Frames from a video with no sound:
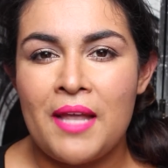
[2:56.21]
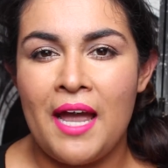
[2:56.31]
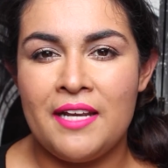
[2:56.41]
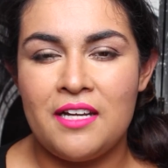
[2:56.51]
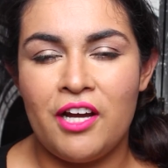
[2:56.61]

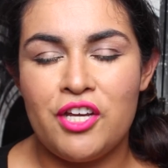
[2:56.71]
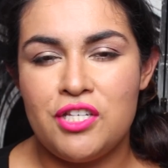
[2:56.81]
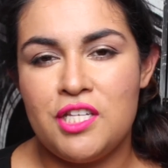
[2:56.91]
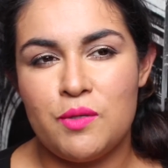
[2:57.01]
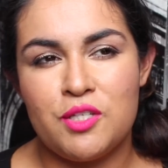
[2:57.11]
and I
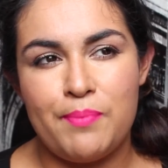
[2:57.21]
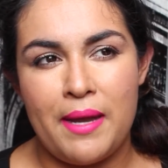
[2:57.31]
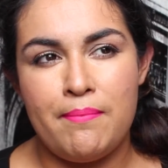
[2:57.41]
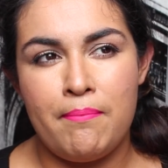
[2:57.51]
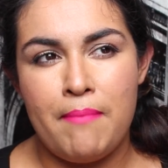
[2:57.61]
use this one
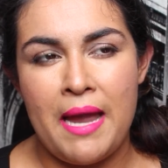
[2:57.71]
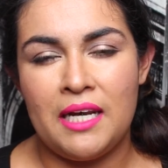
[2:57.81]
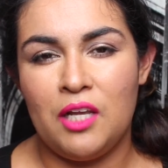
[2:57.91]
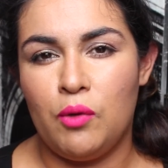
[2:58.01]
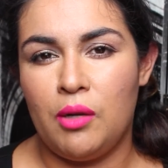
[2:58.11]

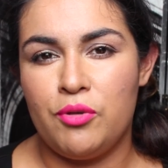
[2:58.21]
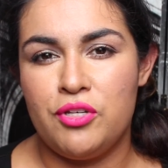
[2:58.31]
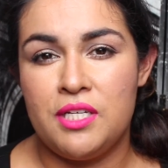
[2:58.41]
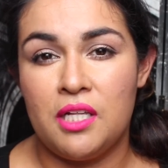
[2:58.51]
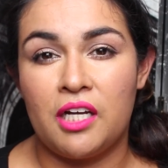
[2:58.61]
mainly when I'm
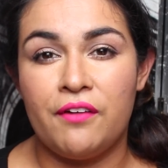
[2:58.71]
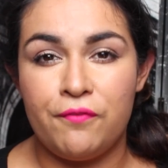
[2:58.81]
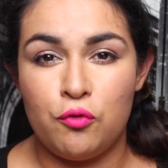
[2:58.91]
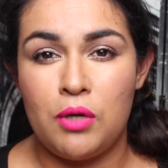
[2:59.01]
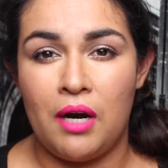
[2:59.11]
using like a
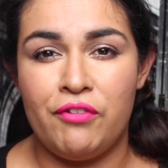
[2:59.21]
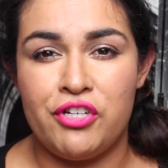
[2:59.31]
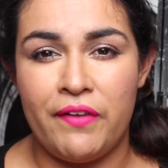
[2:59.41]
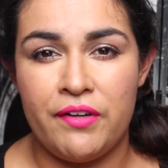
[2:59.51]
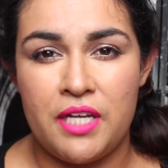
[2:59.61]
full coverage
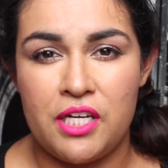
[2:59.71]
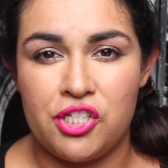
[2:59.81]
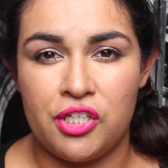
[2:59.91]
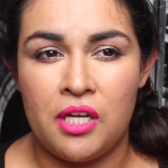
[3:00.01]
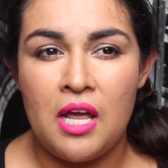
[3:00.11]

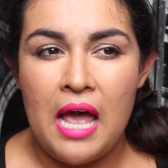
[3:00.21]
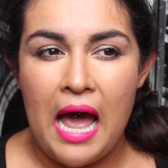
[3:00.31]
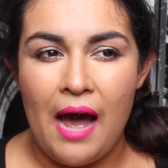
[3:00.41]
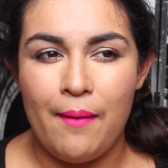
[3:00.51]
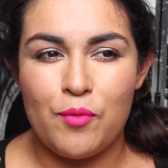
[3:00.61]
foundation.
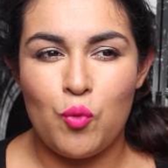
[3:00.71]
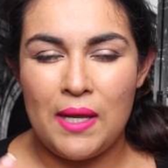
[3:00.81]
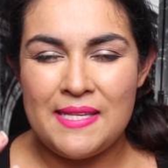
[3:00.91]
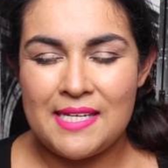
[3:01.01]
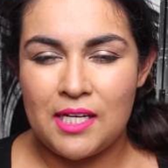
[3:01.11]
The
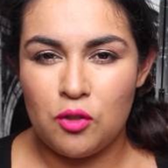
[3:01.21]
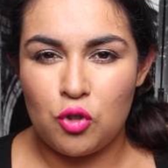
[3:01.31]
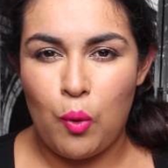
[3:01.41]
ones that can look